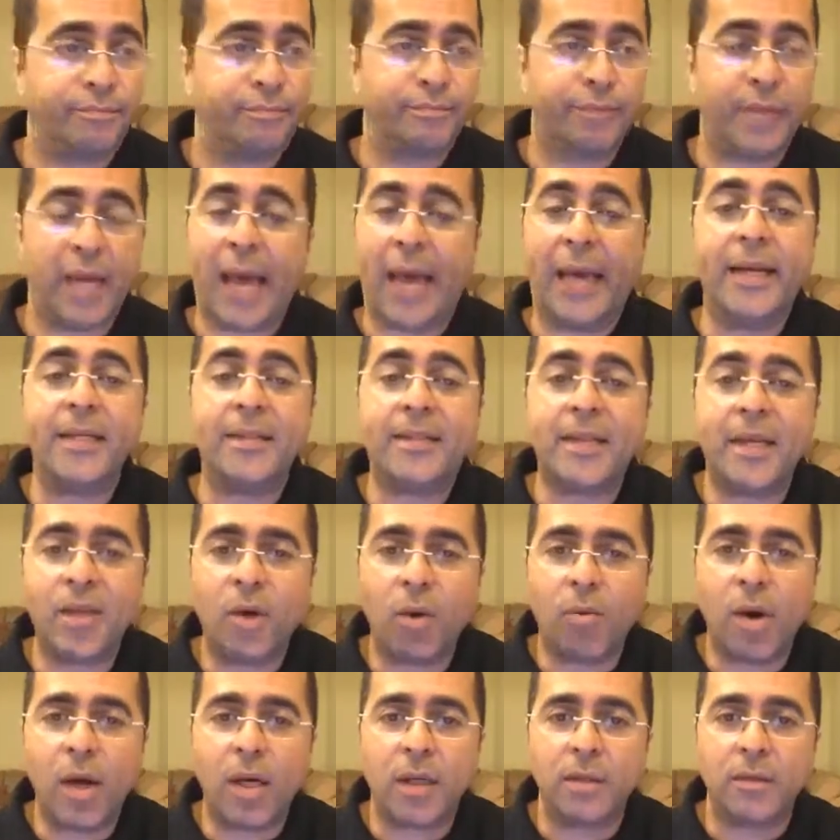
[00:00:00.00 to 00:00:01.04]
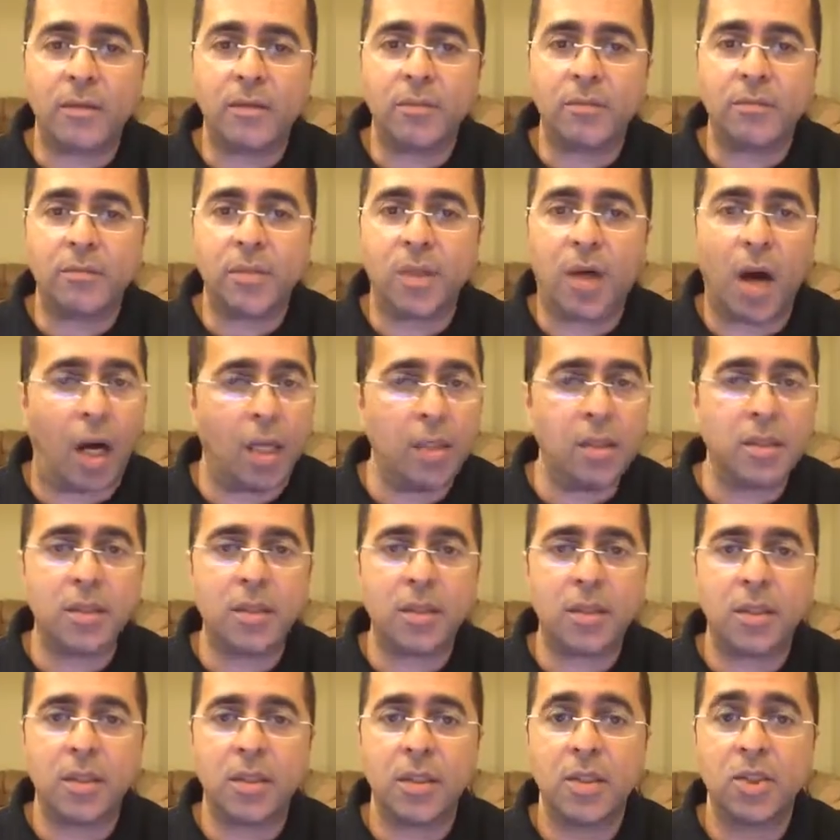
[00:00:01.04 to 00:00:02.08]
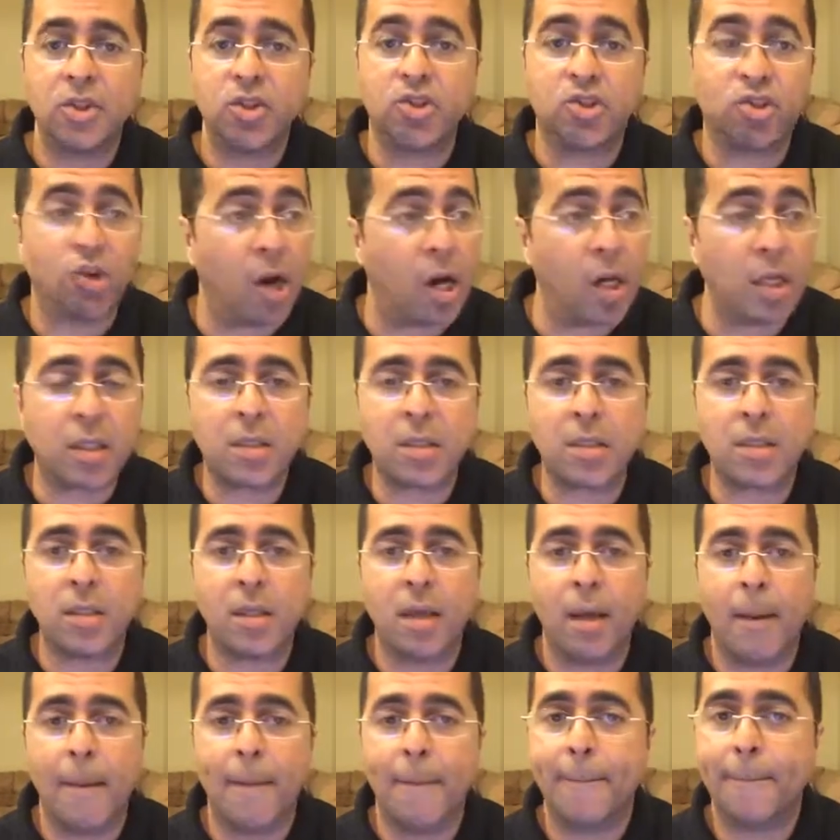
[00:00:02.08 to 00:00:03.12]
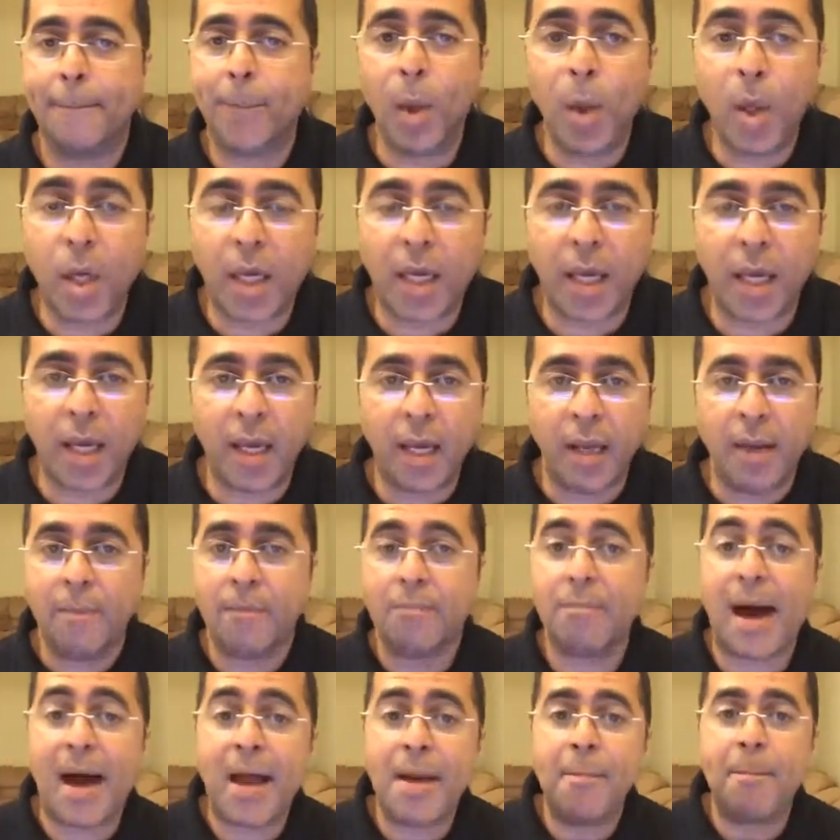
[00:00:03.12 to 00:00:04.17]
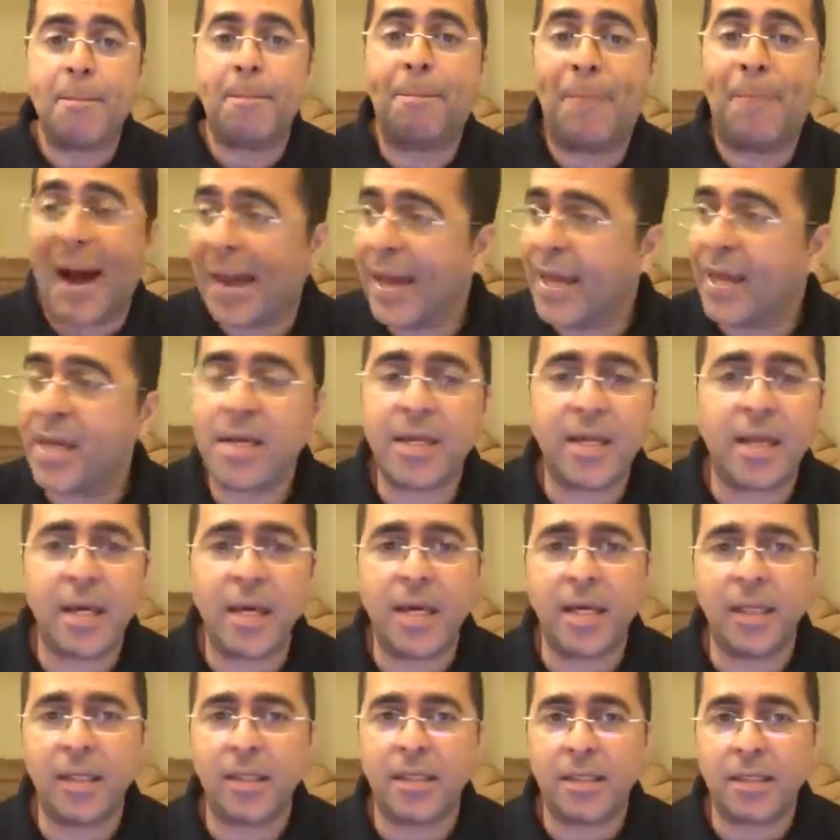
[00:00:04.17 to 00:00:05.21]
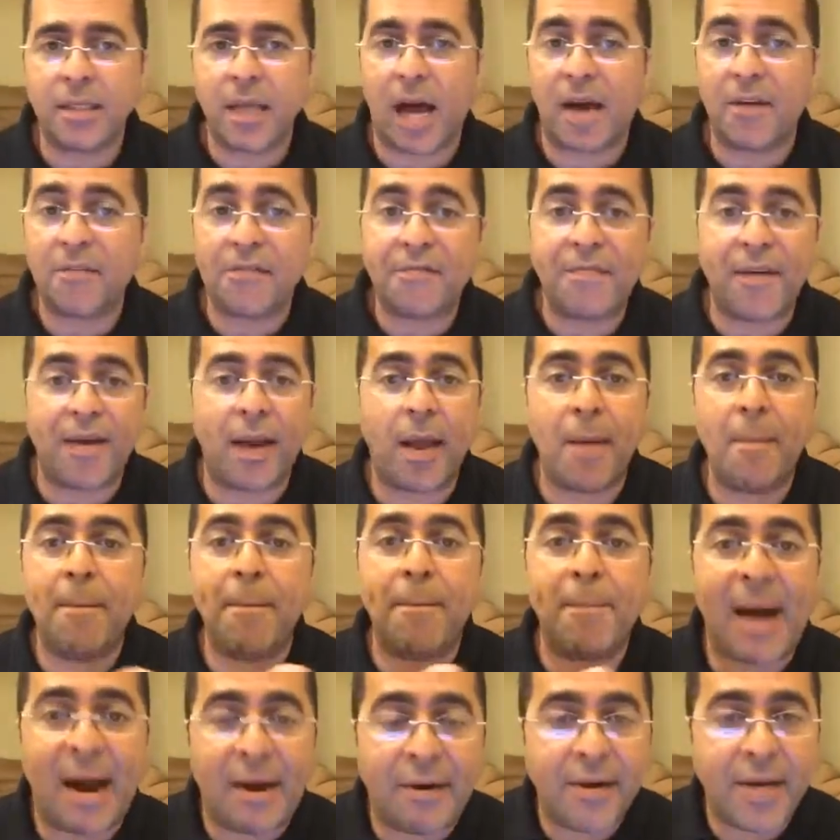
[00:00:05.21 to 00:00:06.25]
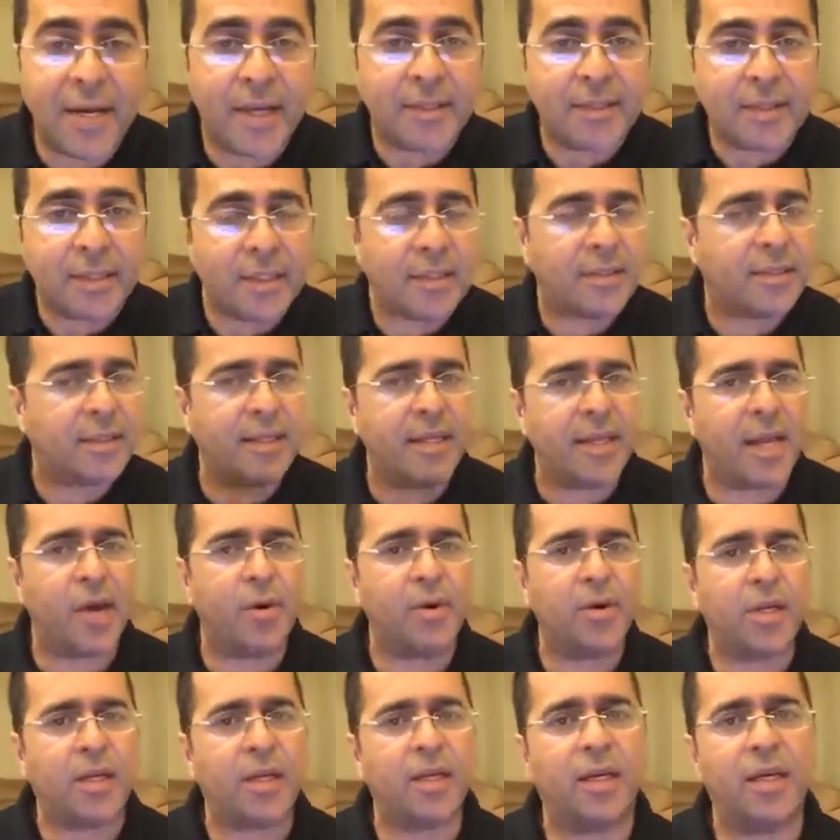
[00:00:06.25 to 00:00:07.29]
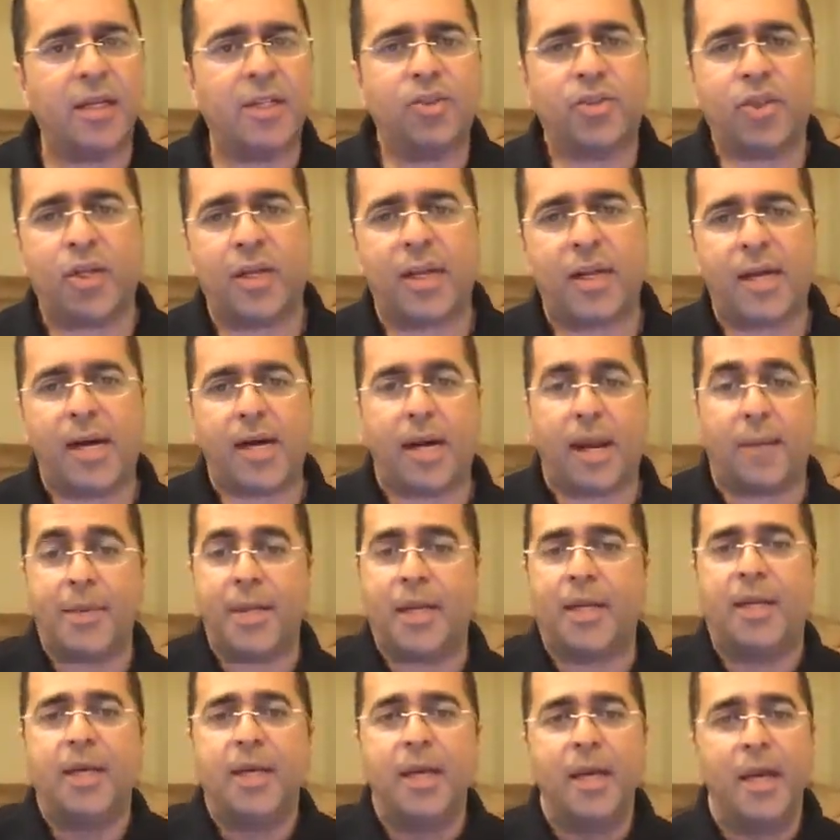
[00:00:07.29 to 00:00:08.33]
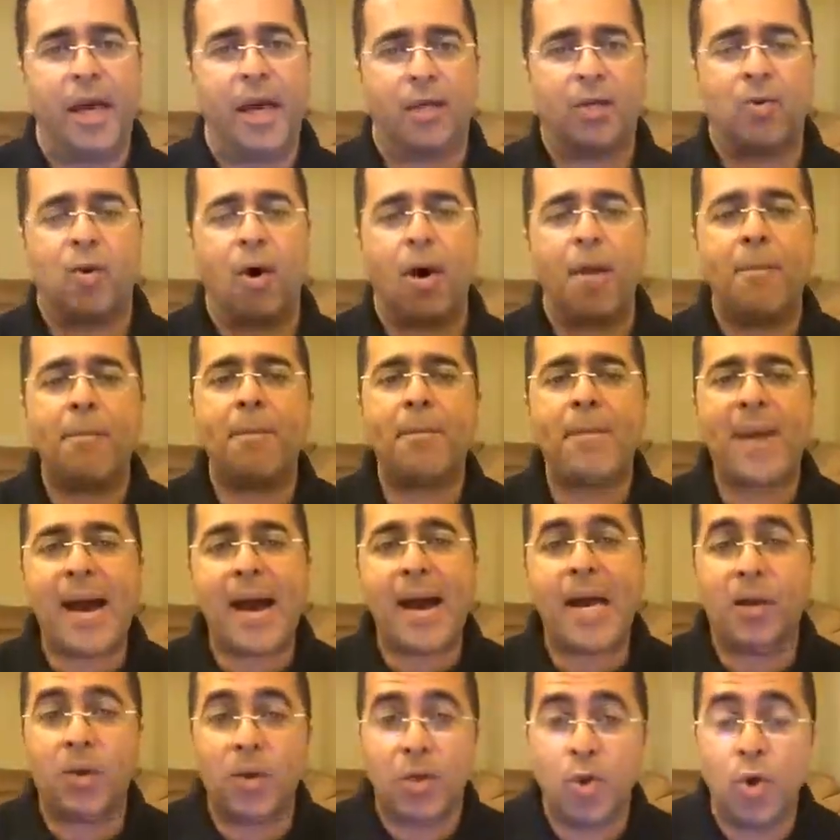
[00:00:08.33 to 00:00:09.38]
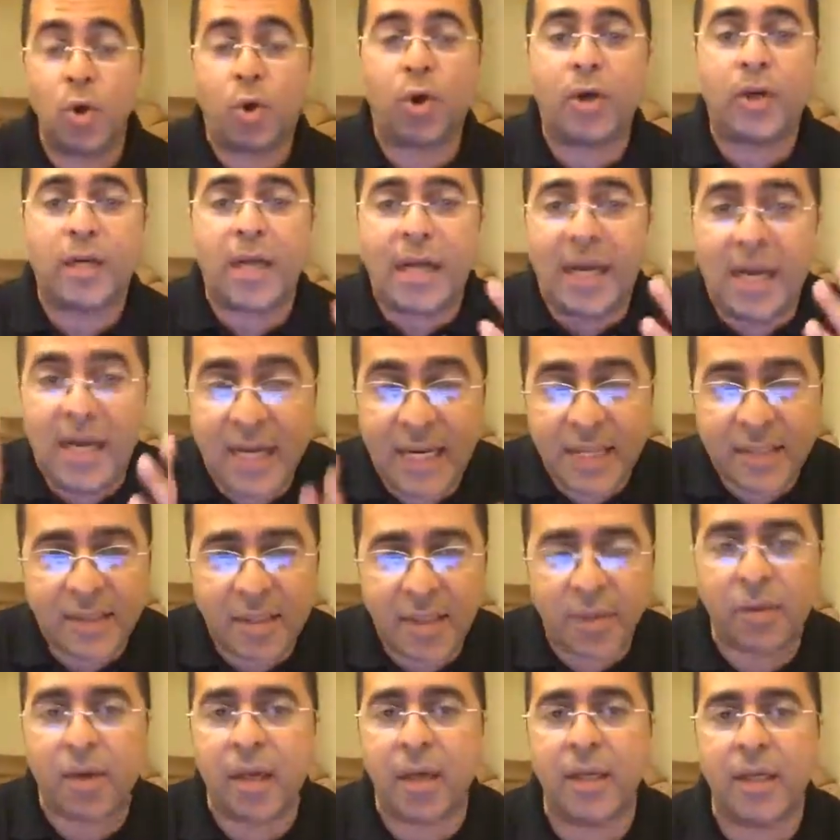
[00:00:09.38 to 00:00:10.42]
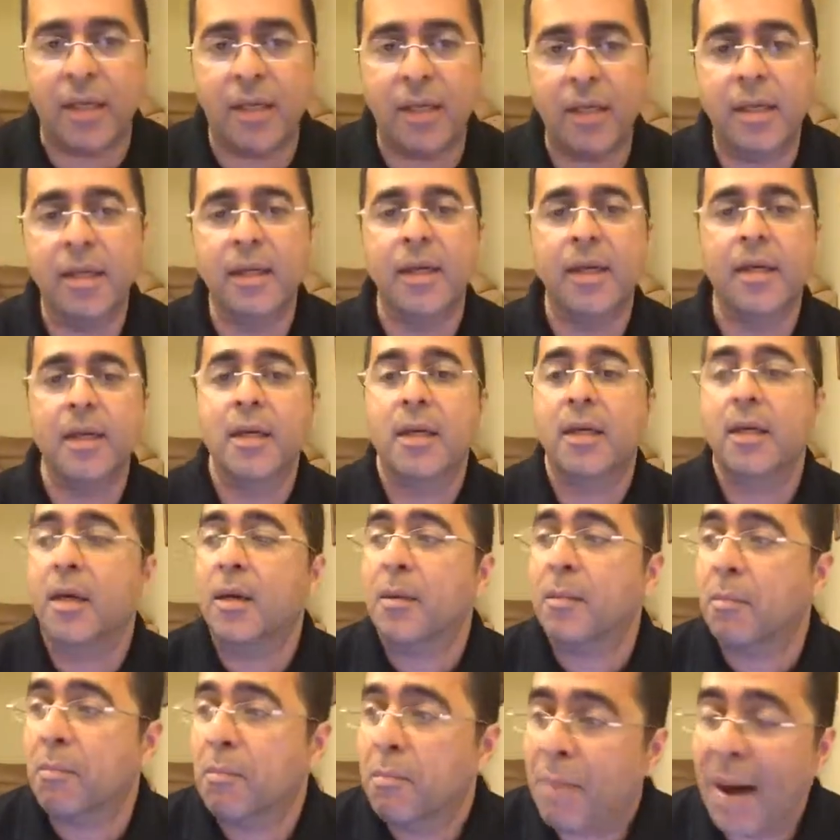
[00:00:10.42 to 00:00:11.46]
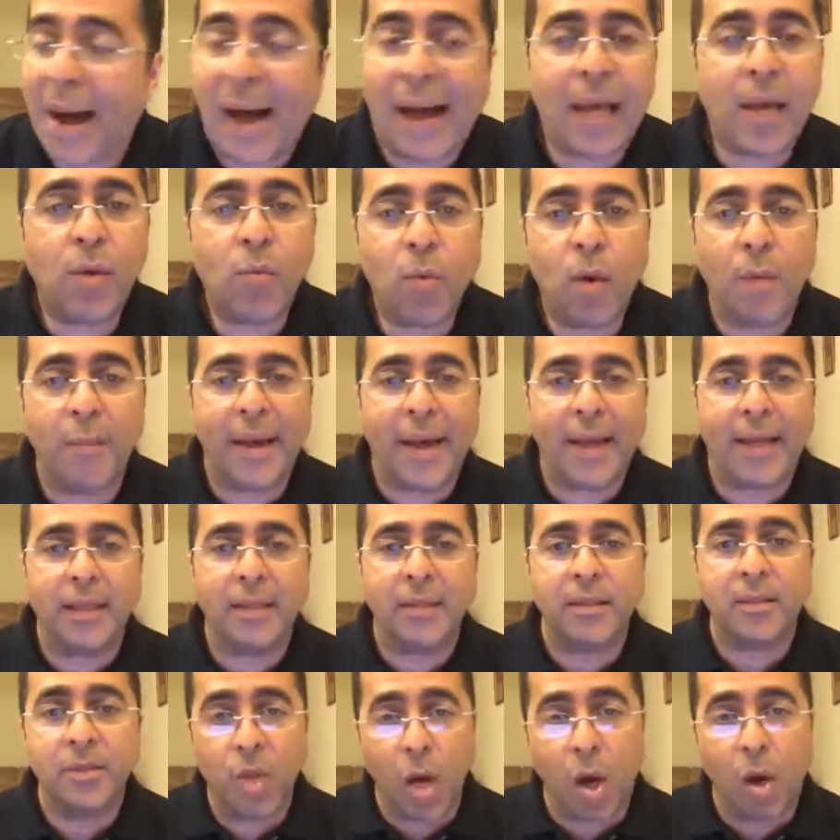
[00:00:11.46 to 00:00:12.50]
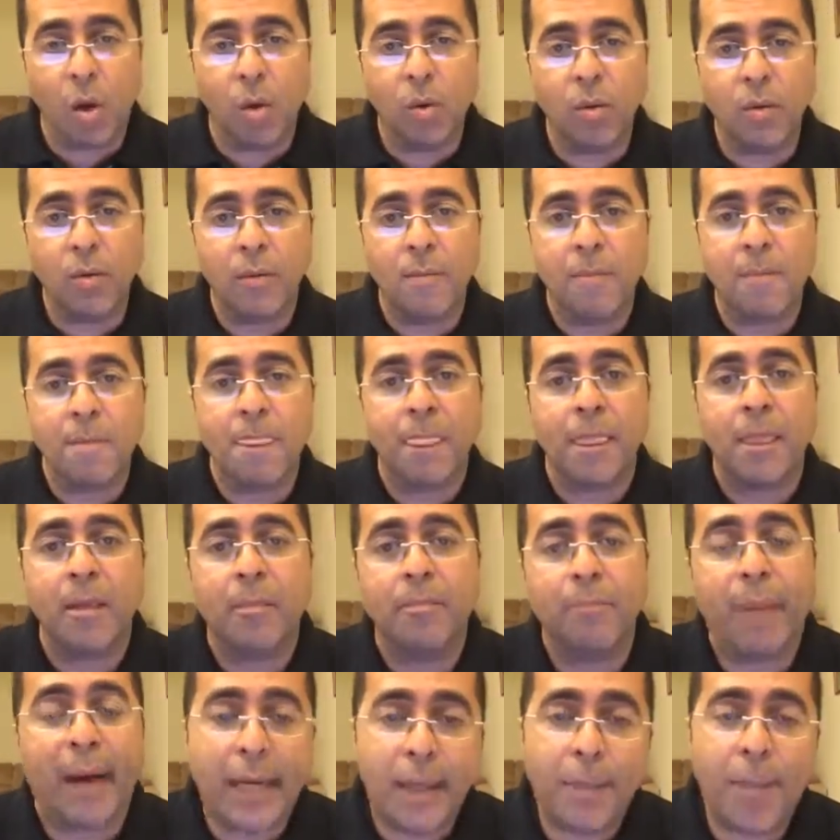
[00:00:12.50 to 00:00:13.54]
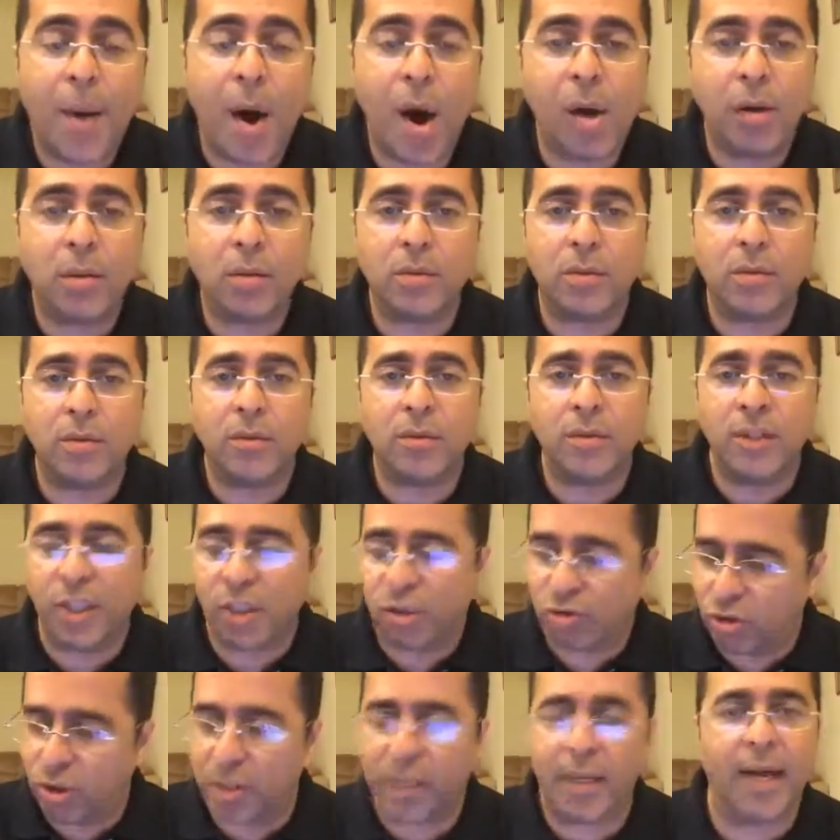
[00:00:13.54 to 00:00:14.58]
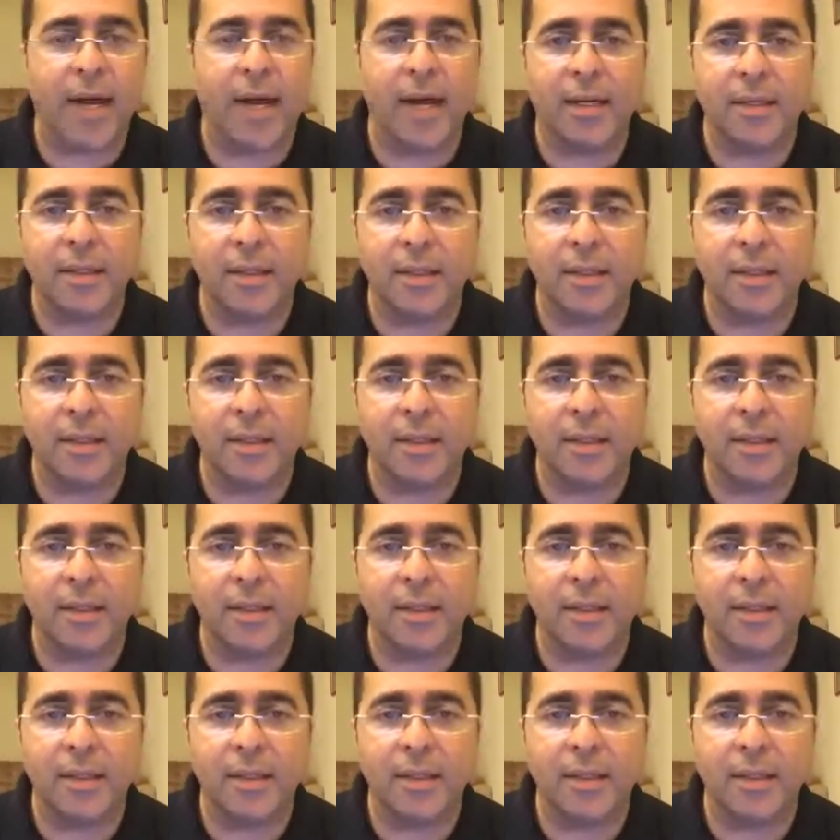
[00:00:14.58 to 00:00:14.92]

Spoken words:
anything you want. Guns, drugs, punky, man buying girls. A fella marry a 13-year-old girl in Trinidad. I mean, it gone mad. You could literally buy women now by the pound in Trinidad.